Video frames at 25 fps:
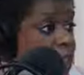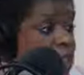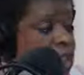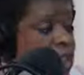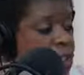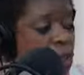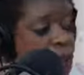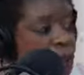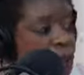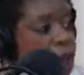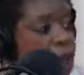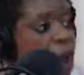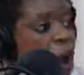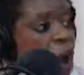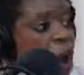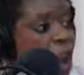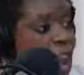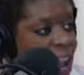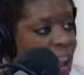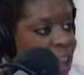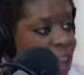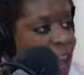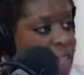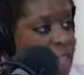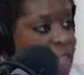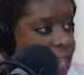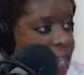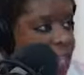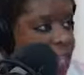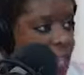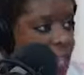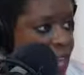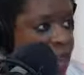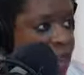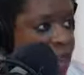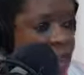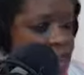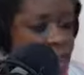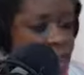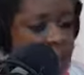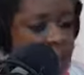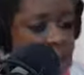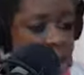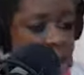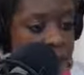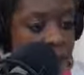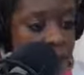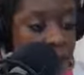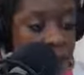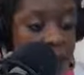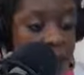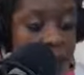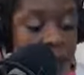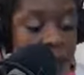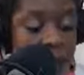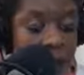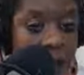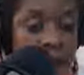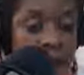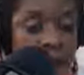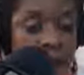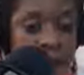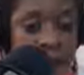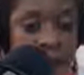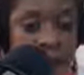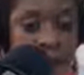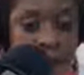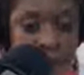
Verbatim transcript: You've got everything that you need for yourself.